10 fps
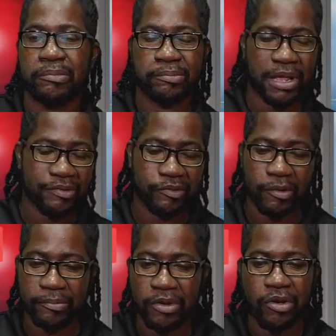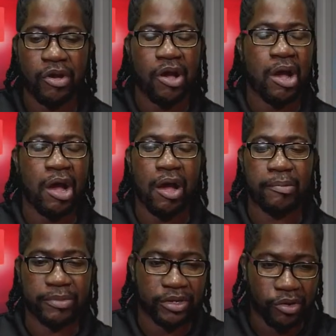platform
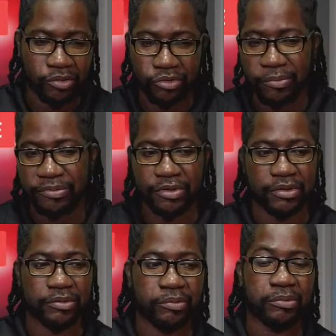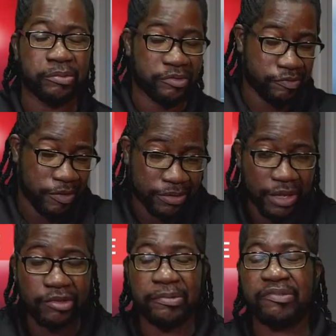in our groups. We have found
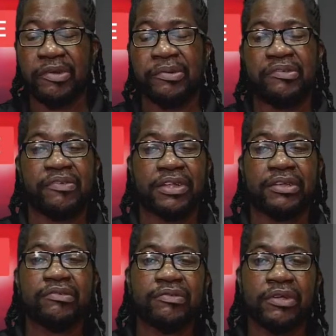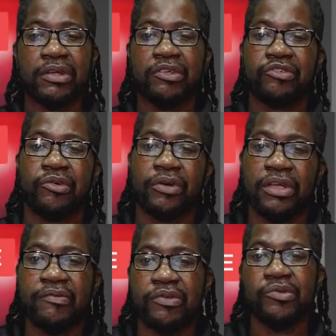that to be very effective. So
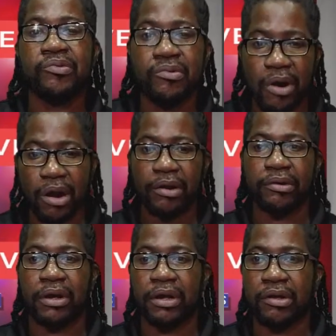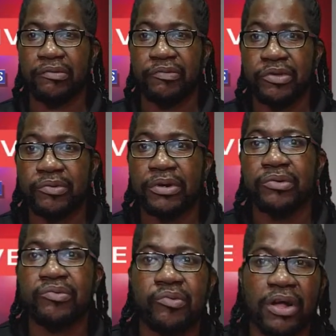if you are a viewer
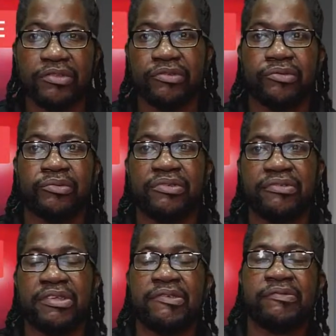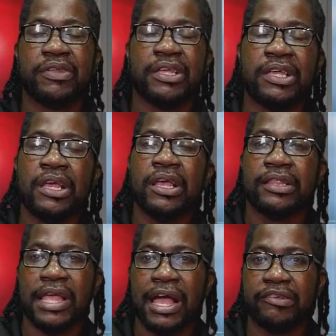who wants to receive the
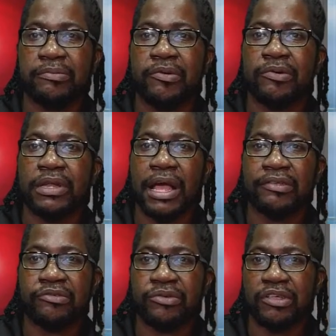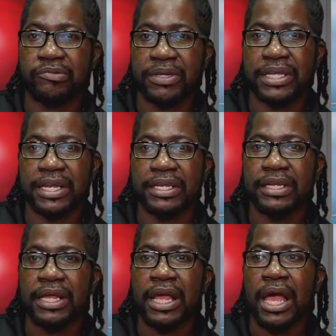dashboard as soon as we get it,
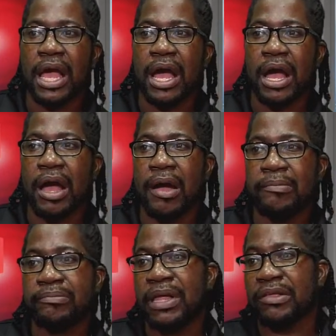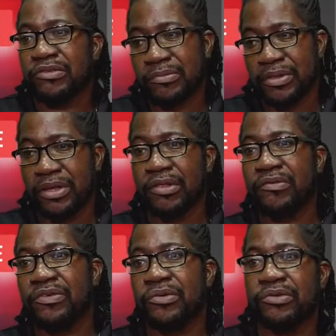like some of the other
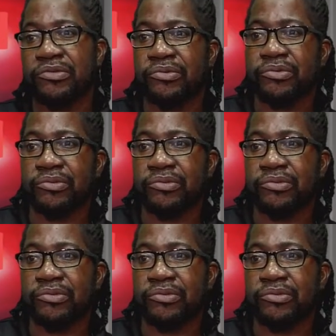viewers who